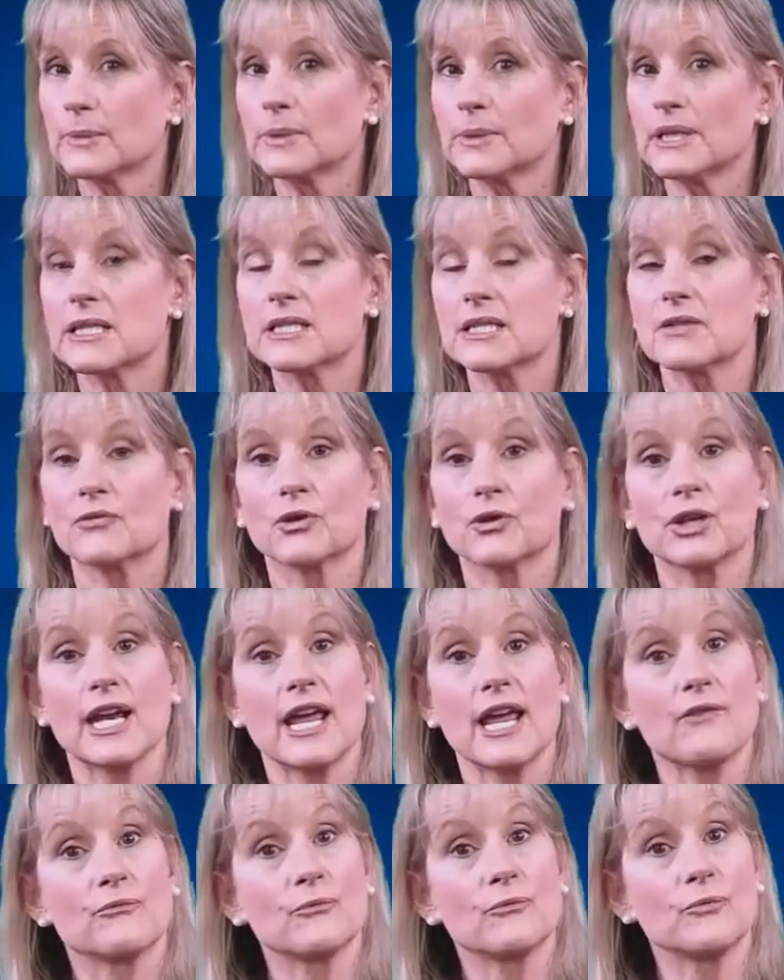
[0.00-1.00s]
because if you're going
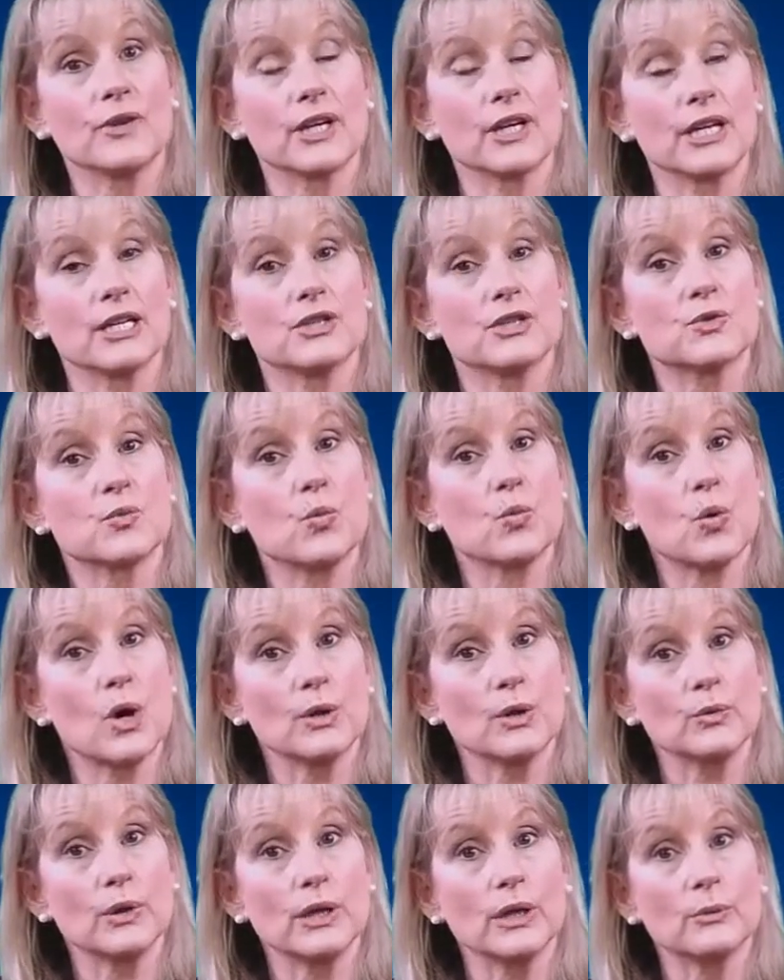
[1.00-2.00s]
to have the kids
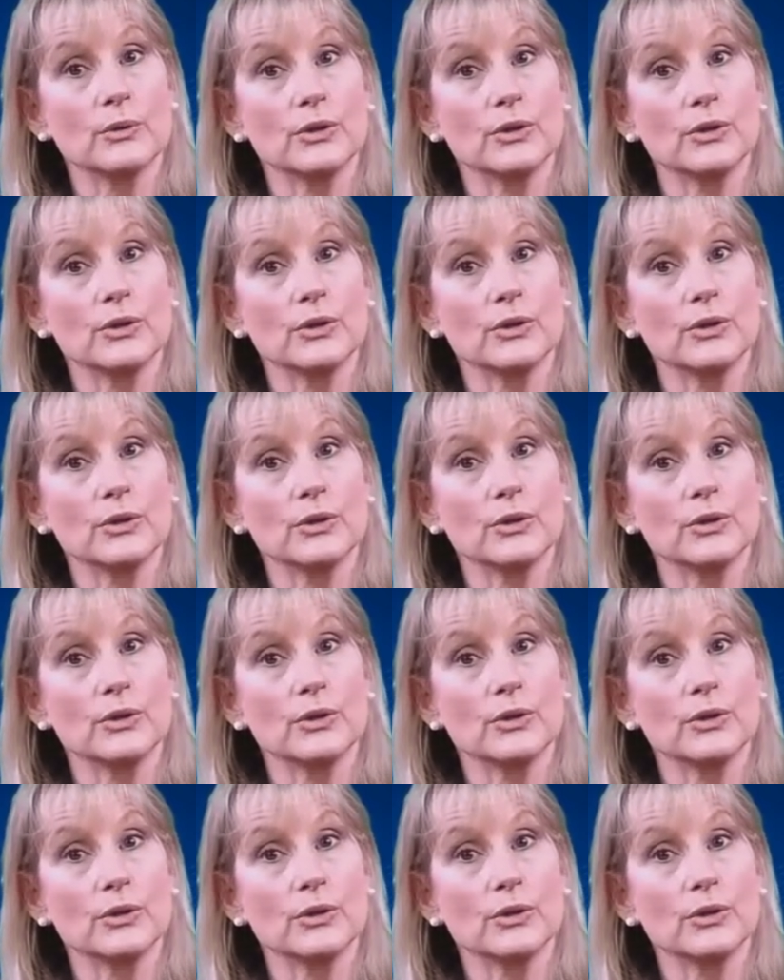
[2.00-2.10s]
1 week